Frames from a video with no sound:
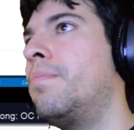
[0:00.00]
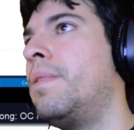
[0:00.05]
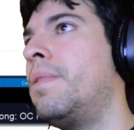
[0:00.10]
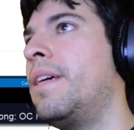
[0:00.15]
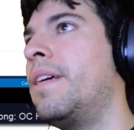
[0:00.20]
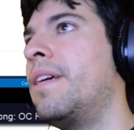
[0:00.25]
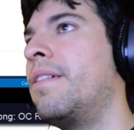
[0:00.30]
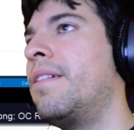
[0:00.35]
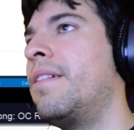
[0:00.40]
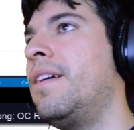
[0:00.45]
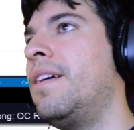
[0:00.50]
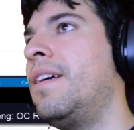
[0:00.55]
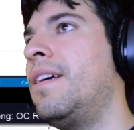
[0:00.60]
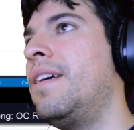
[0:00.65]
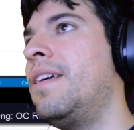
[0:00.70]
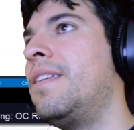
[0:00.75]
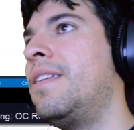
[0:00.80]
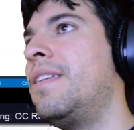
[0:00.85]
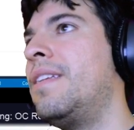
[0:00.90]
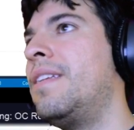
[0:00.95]
thing,
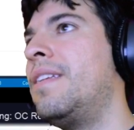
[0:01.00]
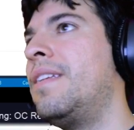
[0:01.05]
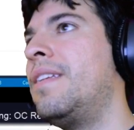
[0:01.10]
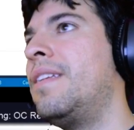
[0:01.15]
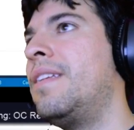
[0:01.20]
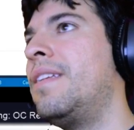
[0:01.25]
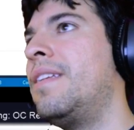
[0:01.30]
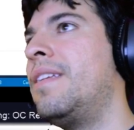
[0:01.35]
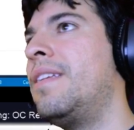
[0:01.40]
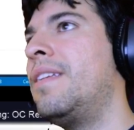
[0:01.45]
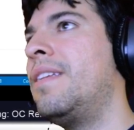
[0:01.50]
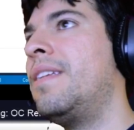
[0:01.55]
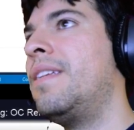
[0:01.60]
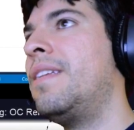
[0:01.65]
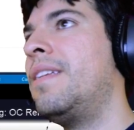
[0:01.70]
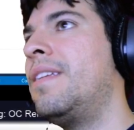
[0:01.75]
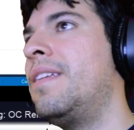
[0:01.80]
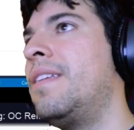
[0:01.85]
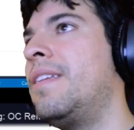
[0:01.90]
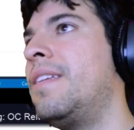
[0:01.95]
it's not really,
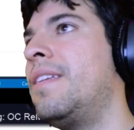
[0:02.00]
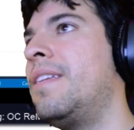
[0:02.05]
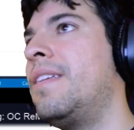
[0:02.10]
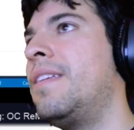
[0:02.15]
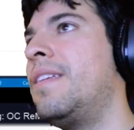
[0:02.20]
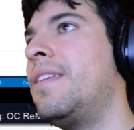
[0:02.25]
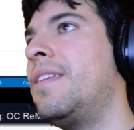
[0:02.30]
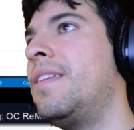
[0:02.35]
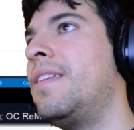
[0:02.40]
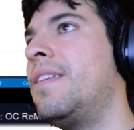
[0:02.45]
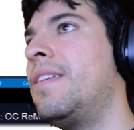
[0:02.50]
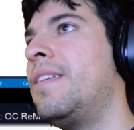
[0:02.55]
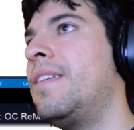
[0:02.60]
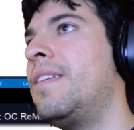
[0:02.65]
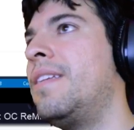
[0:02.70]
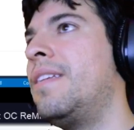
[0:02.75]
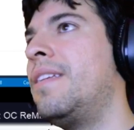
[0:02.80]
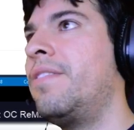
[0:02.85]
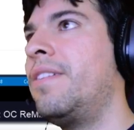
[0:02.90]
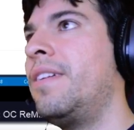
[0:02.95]
let's just
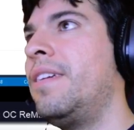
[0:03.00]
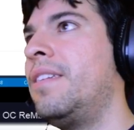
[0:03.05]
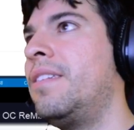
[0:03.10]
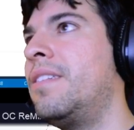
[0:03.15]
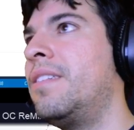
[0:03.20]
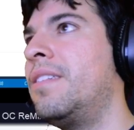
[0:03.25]
say for each.